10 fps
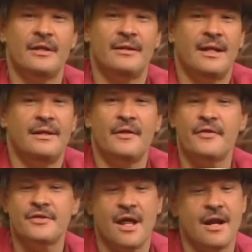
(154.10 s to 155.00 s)
And
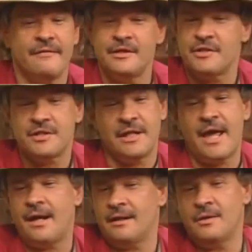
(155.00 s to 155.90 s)
there's a lot of interesting
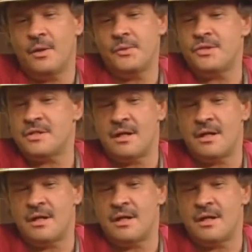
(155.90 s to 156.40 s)
anecdotes.